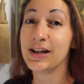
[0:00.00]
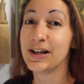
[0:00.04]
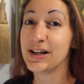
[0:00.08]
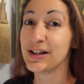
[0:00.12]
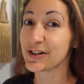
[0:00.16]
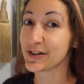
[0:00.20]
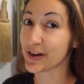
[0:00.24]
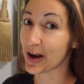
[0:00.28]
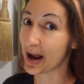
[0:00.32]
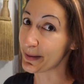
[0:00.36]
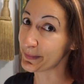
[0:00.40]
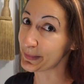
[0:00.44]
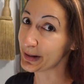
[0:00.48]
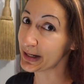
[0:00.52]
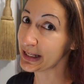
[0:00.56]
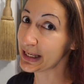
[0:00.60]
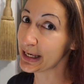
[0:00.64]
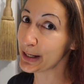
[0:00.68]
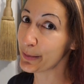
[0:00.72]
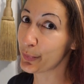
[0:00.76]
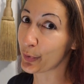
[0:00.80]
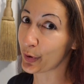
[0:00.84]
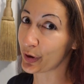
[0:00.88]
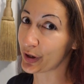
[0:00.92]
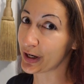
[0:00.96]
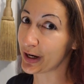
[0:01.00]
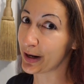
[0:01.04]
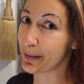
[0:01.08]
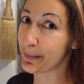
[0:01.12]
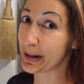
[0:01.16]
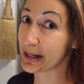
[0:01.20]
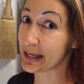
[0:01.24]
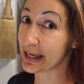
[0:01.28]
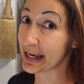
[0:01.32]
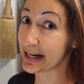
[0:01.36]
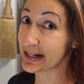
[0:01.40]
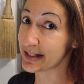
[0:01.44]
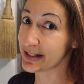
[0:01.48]
So I'm gonna keep working on my
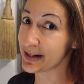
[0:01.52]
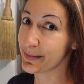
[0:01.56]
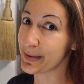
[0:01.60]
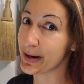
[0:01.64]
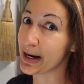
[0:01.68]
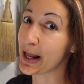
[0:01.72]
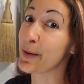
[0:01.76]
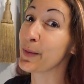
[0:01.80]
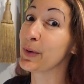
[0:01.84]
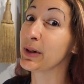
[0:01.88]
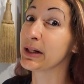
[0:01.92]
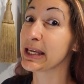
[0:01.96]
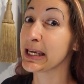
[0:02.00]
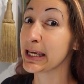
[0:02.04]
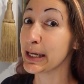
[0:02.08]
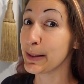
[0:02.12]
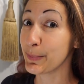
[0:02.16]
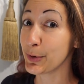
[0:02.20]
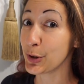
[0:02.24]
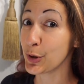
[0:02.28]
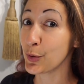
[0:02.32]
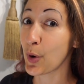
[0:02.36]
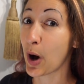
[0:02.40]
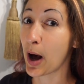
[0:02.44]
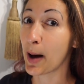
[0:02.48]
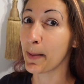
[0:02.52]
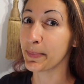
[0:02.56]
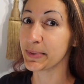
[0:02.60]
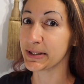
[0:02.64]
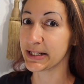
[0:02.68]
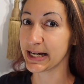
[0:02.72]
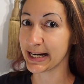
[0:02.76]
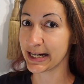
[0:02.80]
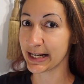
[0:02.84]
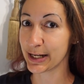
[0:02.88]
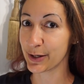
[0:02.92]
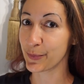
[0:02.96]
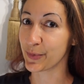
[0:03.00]
kingdom, and I will keep you
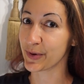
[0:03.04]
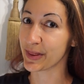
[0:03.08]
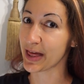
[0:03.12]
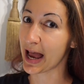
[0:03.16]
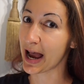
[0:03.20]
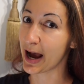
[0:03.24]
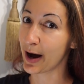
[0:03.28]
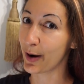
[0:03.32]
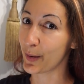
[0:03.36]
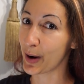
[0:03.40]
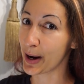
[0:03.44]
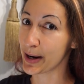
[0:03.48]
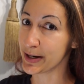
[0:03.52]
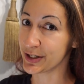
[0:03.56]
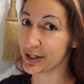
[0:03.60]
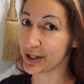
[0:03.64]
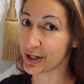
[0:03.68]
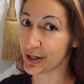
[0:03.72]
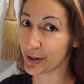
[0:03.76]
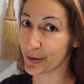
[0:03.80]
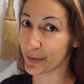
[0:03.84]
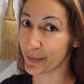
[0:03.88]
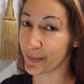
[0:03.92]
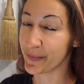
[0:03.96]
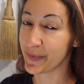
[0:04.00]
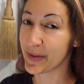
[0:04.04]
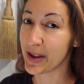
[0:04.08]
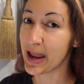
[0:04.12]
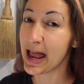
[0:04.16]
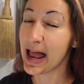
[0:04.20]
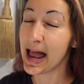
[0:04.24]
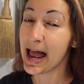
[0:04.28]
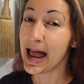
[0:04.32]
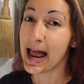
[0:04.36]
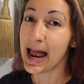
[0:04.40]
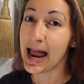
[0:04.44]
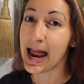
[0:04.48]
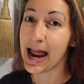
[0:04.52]
updated with how I do.
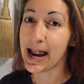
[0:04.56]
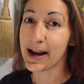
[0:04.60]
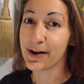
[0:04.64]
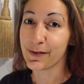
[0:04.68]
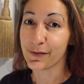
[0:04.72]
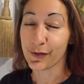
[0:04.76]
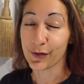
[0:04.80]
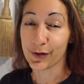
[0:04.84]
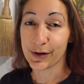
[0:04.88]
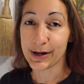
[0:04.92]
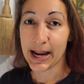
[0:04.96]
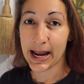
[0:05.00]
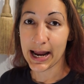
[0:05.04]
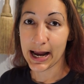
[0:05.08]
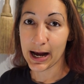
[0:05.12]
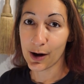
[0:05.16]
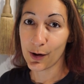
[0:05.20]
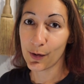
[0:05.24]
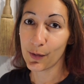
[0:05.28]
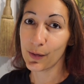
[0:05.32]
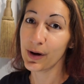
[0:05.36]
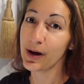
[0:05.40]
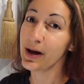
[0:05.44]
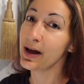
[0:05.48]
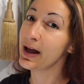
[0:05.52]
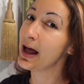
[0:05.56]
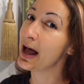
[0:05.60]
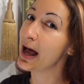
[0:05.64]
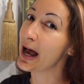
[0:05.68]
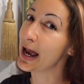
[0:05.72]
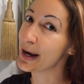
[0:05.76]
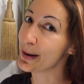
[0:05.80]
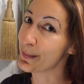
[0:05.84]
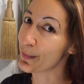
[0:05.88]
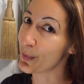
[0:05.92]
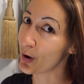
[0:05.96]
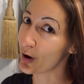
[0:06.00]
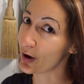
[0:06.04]
And for now, I
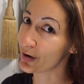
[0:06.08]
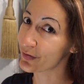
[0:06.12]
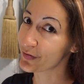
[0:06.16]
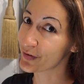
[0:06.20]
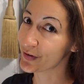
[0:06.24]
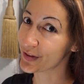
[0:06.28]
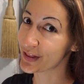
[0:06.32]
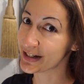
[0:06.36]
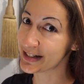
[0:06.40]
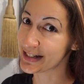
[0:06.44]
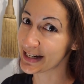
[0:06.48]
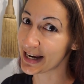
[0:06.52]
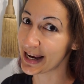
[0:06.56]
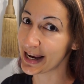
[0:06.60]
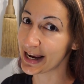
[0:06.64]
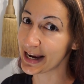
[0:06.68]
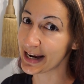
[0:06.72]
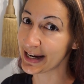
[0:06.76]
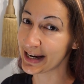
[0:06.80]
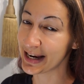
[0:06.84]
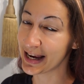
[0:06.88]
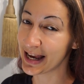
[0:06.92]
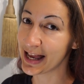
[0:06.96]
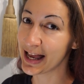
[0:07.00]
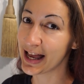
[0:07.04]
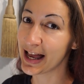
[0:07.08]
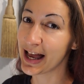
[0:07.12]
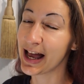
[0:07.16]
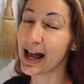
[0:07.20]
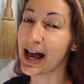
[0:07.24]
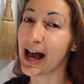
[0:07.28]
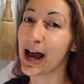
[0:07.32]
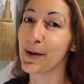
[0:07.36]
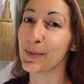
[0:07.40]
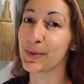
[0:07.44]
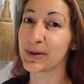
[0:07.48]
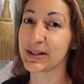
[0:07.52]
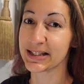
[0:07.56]
am off for the day.
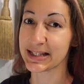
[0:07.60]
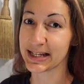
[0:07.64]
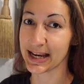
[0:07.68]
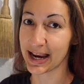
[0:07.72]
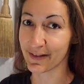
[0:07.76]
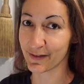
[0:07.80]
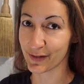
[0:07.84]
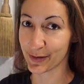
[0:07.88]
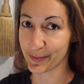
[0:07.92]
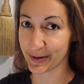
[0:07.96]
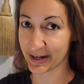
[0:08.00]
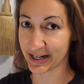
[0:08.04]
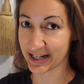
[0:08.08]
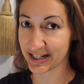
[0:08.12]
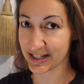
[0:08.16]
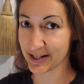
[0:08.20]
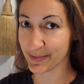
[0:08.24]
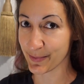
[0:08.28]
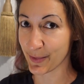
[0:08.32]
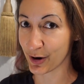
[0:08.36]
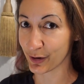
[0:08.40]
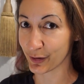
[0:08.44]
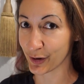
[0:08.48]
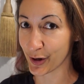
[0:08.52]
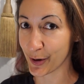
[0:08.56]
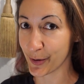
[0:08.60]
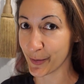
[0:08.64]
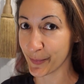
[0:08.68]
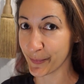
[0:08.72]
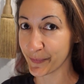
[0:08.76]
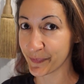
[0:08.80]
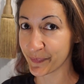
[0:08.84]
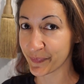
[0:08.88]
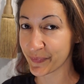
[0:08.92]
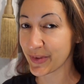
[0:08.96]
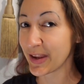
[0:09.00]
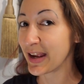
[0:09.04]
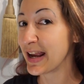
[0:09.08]
I will see everybody tomorrow.
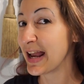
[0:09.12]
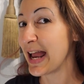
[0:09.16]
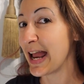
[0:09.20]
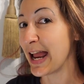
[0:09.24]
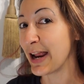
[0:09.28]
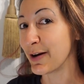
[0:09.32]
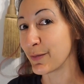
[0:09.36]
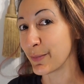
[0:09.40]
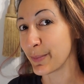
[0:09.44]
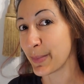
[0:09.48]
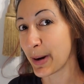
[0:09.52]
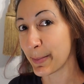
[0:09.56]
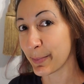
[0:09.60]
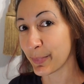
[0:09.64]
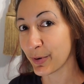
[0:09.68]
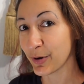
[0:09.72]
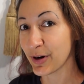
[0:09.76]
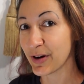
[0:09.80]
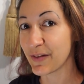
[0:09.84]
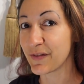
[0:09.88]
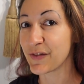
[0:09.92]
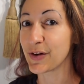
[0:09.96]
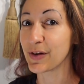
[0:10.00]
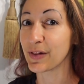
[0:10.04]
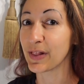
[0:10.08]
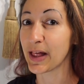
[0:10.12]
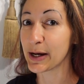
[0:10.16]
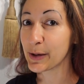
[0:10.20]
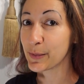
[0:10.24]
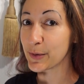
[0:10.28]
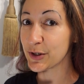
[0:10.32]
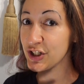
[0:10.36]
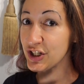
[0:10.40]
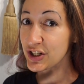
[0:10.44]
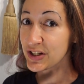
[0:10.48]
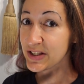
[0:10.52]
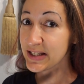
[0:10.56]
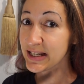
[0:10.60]
And remember, if you like
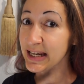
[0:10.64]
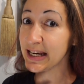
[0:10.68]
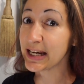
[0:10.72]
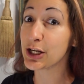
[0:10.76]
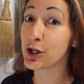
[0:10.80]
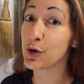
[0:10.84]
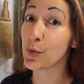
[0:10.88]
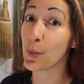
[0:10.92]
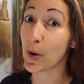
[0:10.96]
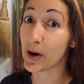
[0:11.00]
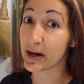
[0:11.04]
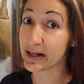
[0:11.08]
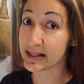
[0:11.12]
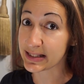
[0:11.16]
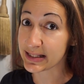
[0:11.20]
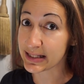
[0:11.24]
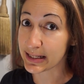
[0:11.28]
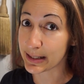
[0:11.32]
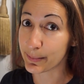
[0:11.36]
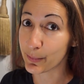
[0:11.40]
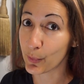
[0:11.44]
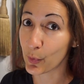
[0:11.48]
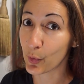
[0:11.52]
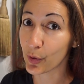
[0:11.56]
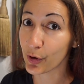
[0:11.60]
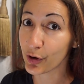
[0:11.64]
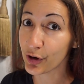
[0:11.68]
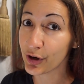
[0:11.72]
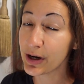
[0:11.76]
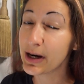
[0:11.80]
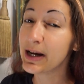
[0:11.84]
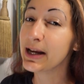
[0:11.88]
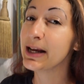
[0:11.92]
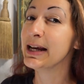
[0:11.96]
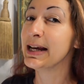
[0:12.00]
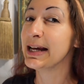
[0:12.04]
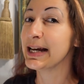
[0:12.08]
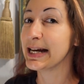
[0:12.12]
what you see and you want to see more,
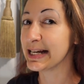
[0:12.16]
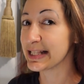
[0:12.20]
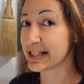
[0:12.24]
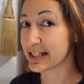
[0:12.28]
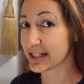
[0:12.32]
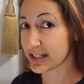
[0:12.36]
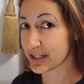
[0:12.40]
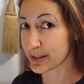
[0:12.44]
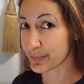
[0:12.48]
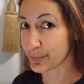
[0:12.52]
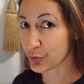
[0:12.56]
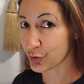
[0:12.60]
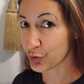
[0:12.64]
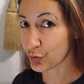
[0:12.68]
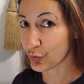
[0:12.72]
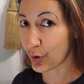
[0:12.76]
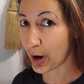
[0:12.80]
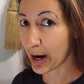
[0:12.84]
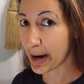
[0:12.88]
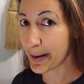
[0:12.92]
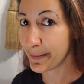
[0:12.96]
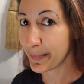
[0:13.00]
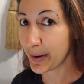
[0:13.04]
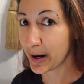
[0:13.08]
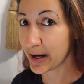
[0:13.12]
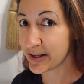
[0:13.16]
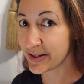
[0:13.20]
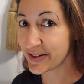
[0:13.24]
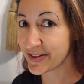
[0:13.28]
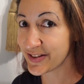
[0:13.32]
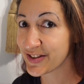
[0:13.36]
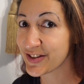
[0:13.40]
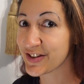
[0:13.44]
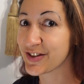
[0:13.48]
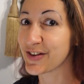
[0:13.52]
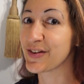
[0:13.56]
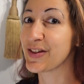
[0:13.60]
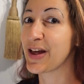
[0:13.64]
hit the subscribe button
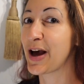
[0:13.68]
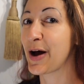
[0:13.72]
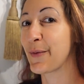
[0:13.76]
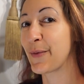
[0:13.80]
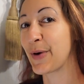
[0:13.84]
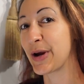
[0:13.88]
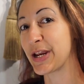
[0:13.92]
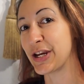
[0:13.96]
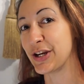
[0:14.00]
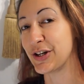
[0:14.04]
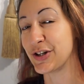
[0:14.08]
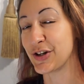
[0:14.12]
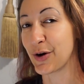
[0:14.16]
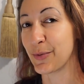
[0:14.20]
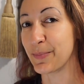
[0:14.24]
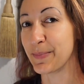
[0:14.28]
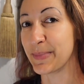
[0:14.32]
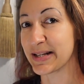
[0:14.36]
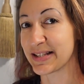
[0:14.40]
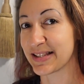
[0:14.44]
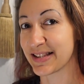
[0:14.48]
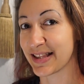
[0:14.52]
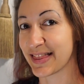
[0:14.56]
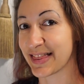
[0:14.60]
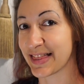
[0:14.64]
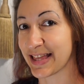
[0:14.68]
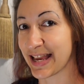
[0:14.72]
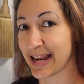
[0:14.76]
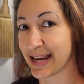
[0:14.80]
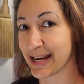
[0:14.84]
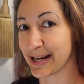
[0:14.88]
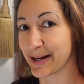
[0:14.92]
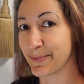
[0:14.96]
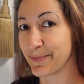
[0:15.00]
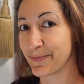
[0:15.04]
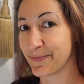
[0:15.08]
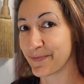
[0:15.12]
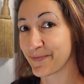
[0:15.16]
so that way you don't miss a thing.